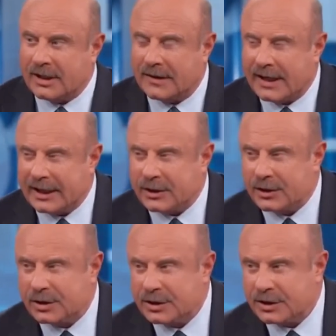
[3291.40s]
They
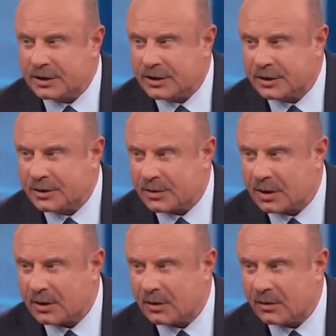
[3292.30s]
couldn't
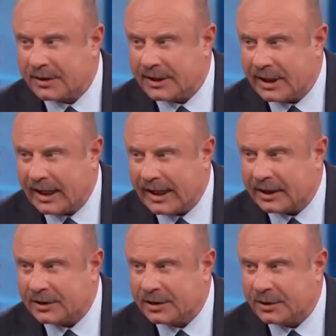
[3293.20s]
control the
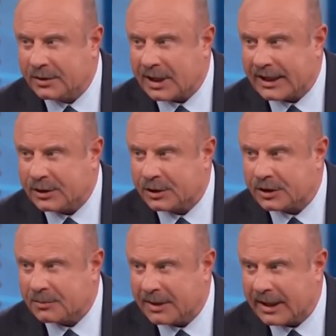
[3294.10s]
attitude I took
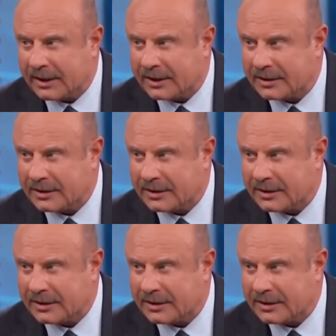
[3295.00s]
about it.